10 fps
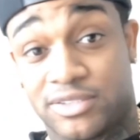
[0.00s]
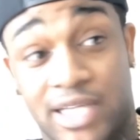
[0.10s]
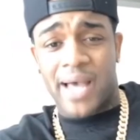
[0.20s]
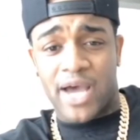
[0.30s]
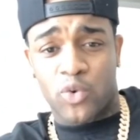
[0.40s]
The
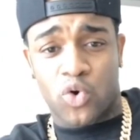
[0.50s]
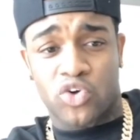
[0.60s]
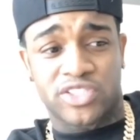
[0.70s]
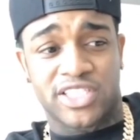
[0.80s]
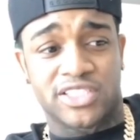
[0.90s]
battle
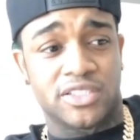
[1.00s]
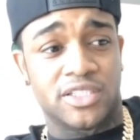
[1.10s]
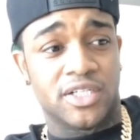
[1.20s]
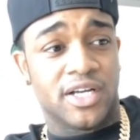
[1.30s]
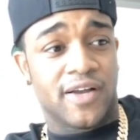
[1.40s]
world is
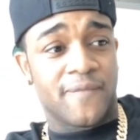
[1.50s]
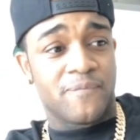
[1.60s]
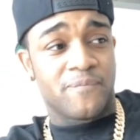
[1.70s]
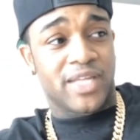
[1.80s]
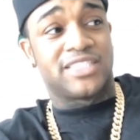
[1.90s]
a
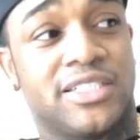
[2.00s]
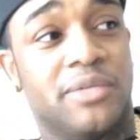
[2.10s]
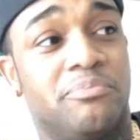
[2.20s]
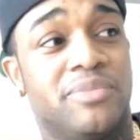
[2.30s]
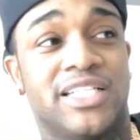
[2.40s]
it's
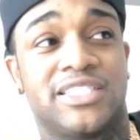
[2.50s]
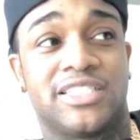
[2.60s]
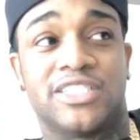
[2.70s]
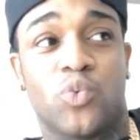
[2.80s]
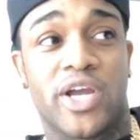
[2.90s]
a
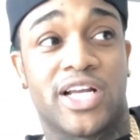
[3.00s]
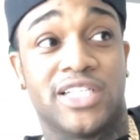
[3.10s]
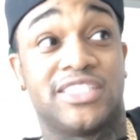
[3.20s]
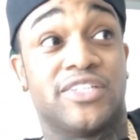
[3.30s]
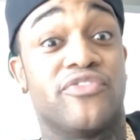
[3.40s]
it's, it's weird
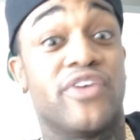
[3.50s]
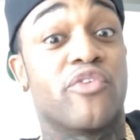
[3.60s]
because it's a